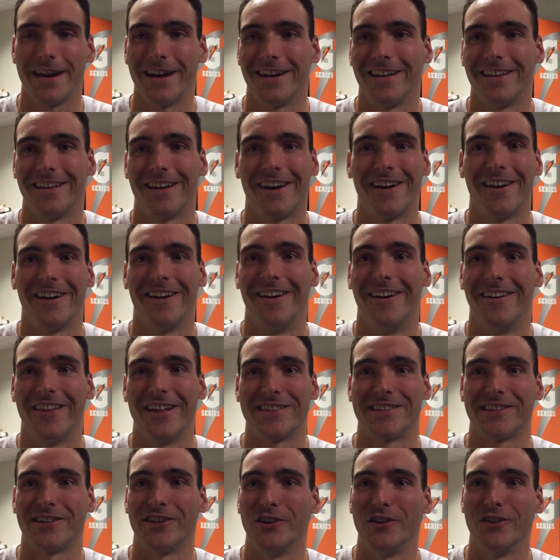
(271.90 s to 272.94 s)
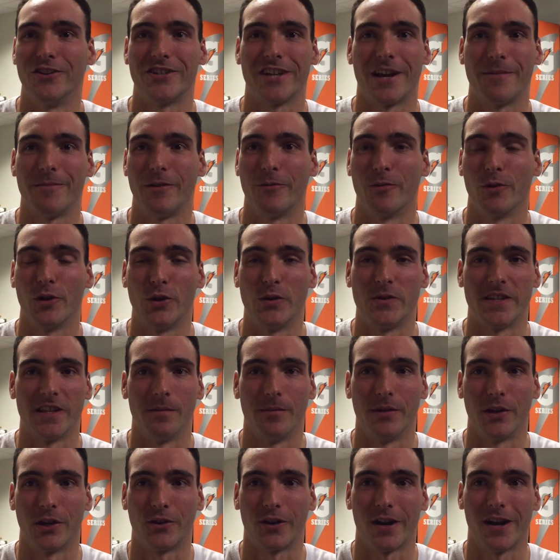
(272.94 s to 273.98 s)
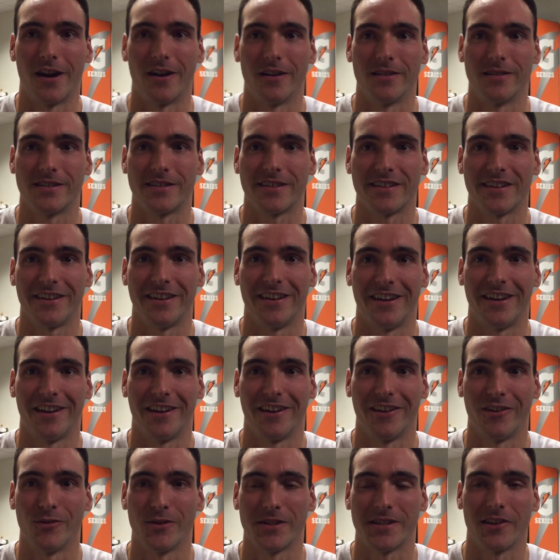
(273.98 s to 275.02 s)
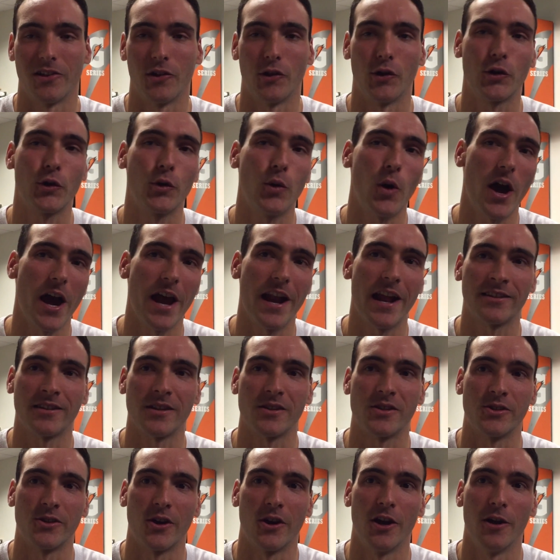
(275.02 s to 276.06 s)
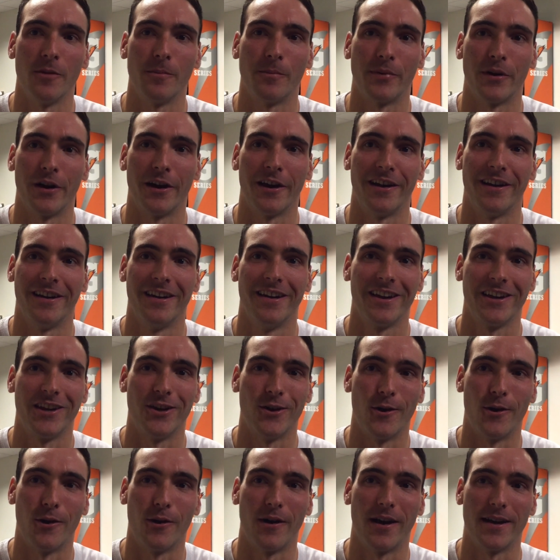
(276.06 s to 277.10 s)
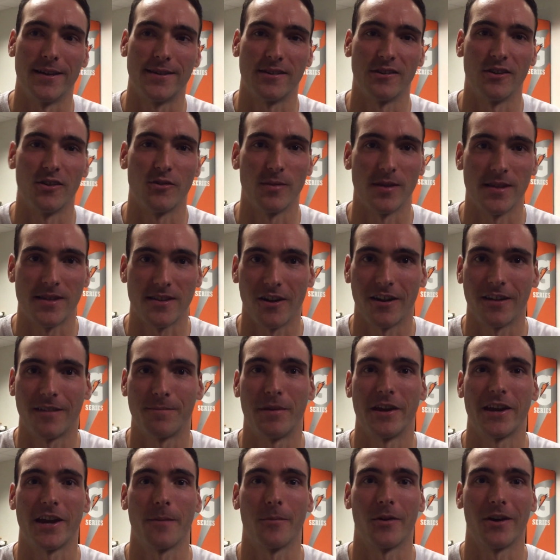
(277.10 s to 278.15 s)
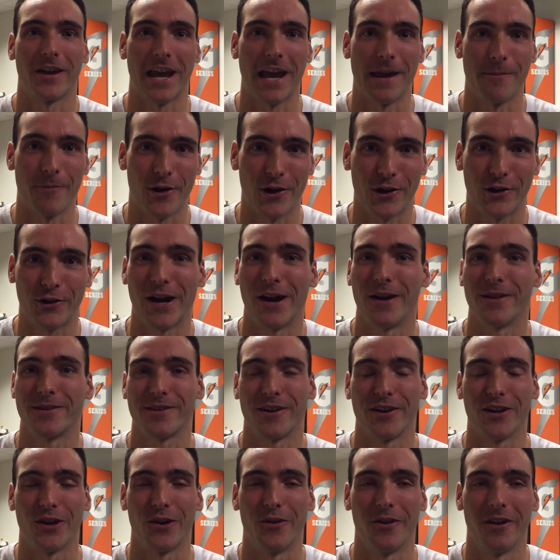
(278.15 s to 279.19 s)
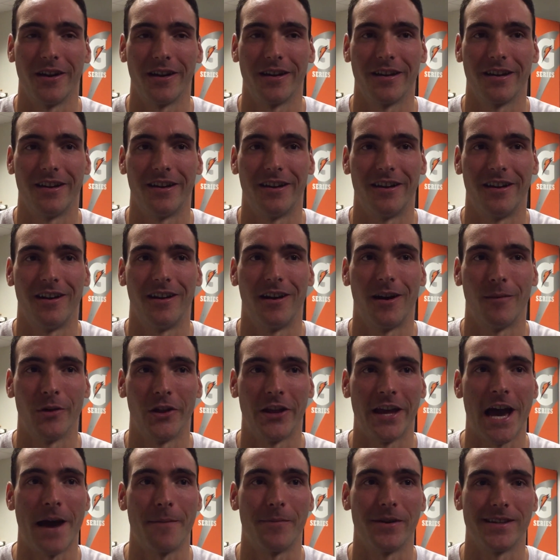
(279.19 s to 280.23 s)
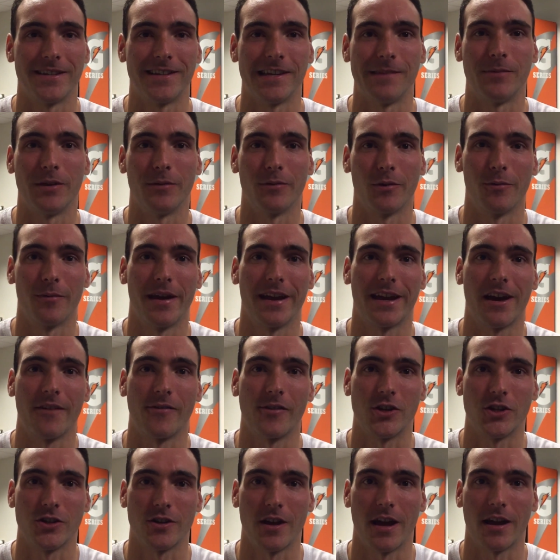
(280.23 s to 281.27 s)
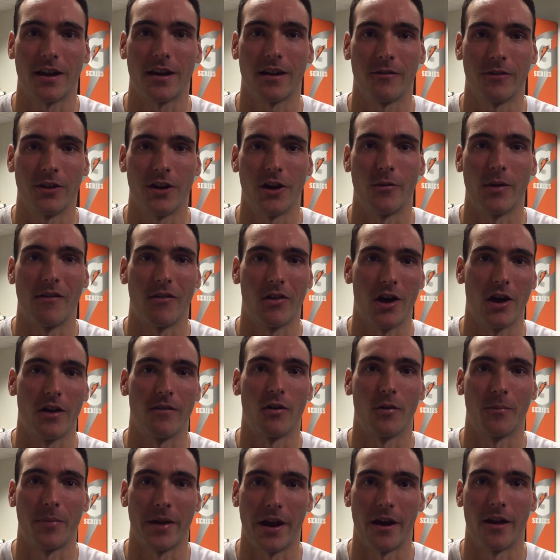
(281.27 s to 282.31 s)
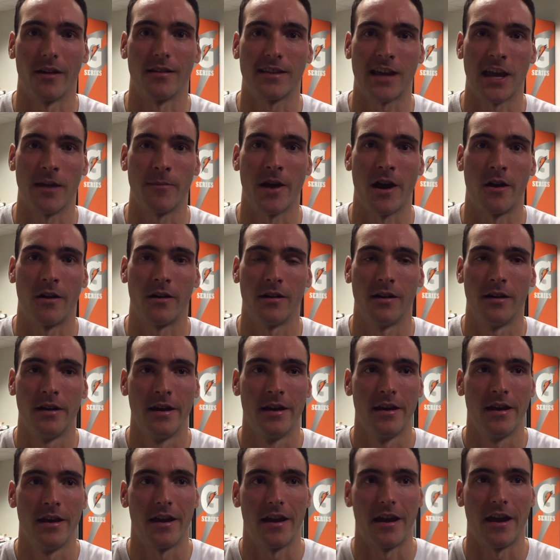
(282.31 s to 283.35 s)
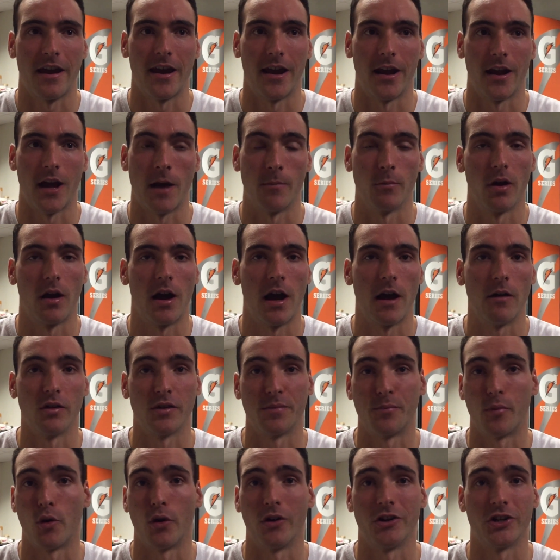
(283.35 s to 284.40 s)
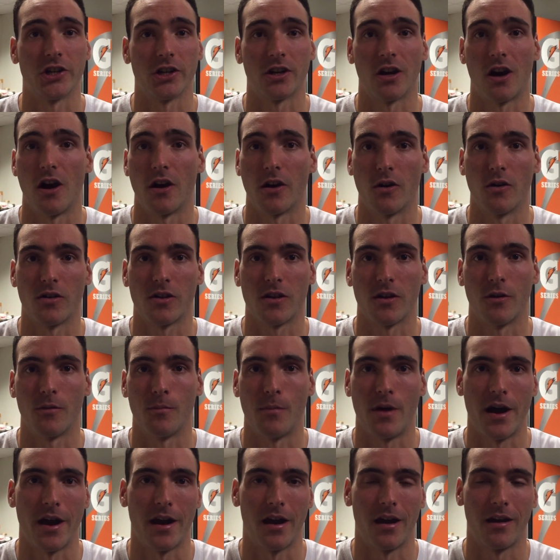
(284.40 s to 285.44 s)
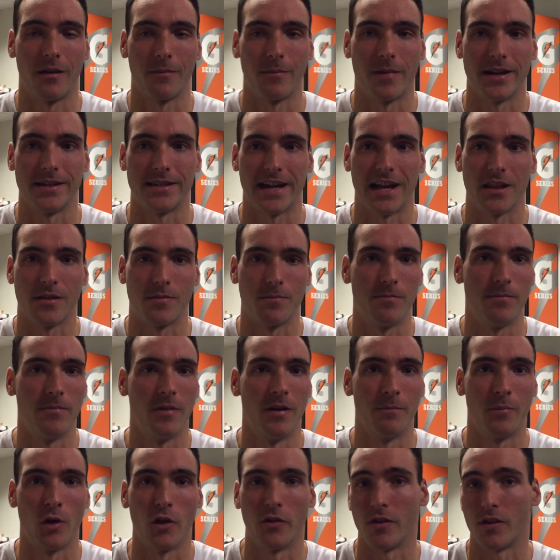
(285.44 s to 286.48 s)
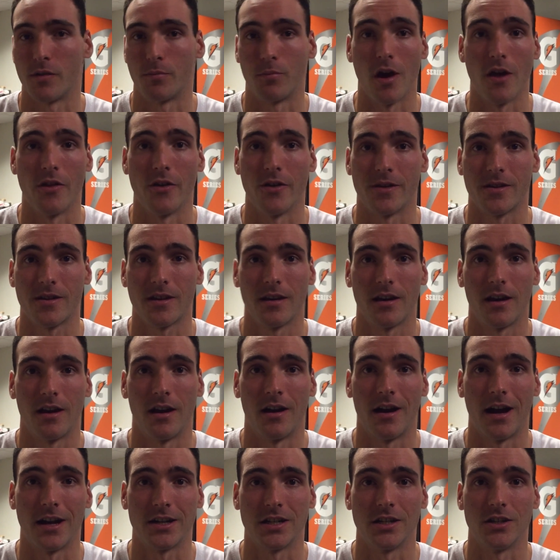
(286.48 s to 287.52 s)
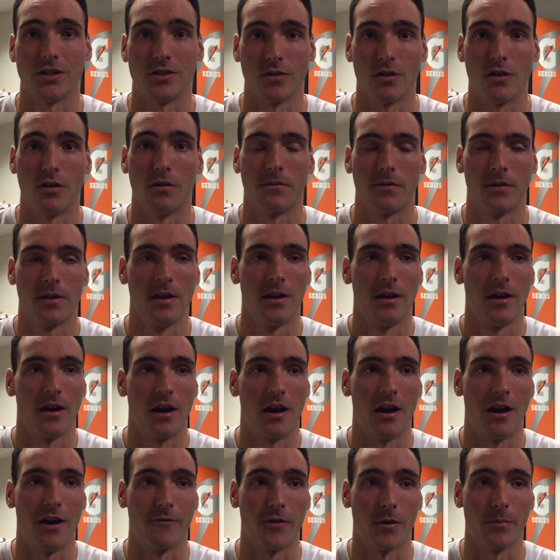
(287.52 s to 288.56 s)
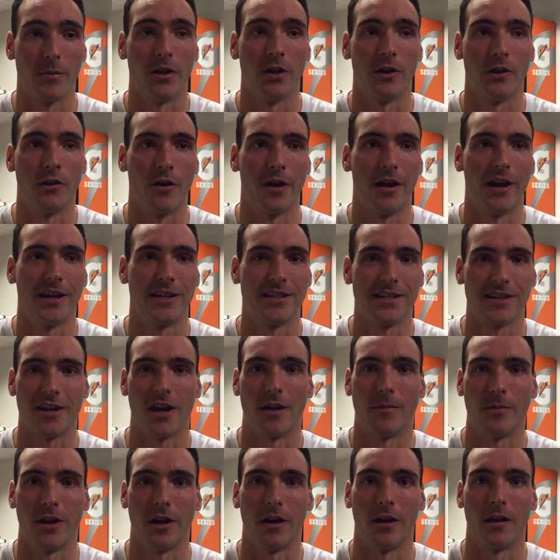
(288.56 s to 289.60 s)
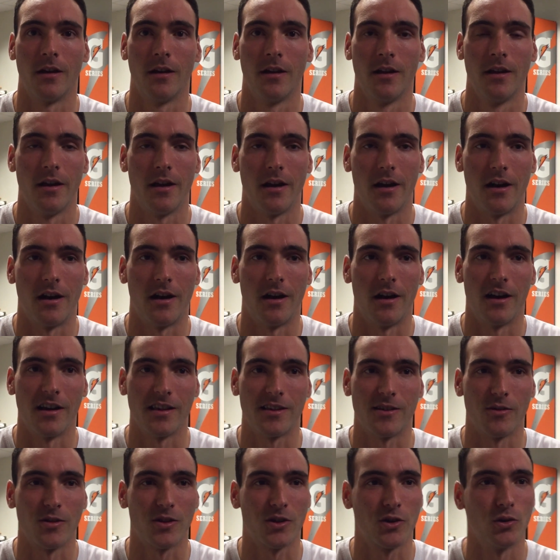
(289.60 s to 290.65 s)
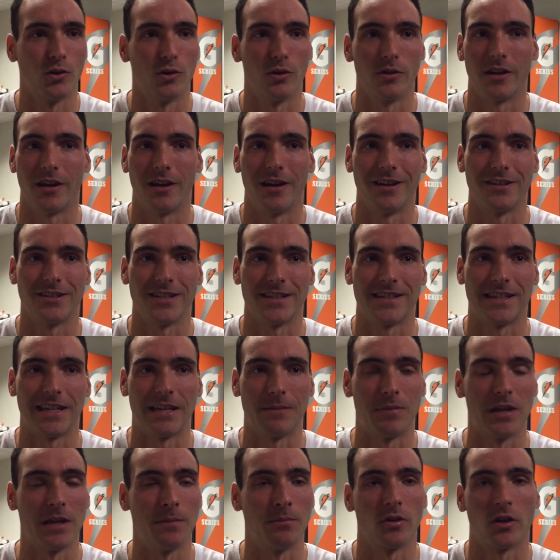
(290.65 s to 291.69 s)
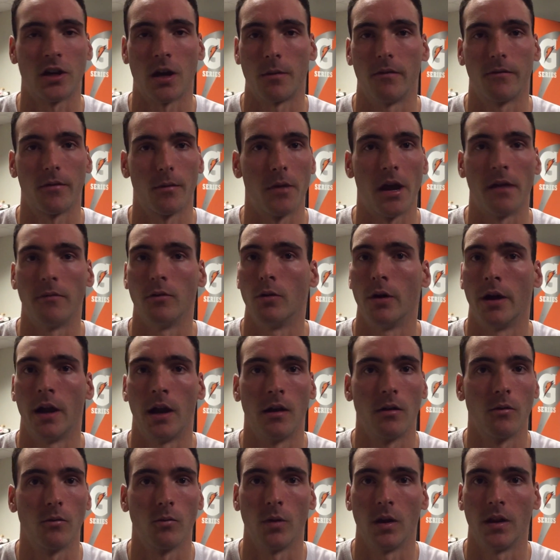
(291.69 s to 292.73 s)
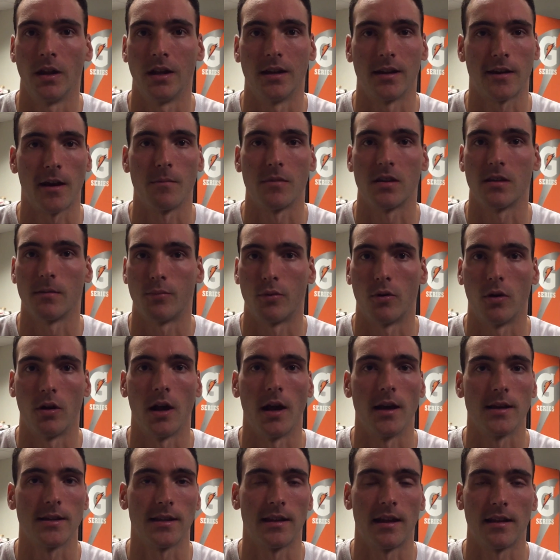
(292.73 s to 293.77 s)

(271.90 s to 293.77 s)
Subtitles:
Yeah, that's huge. I mean, we're used to the big crowds, and it was a little quiet at the start, but, you know, as soon as we started to pick up our game, our crowd started going. I'm really happy to see people make out the trek. You know, we have a lot of our parents came out, and I was born in Chicago, so my dad's, both his brothers actually drove from Illinois to come here. So it's cool to see people coming from everywhere, really, to come support us.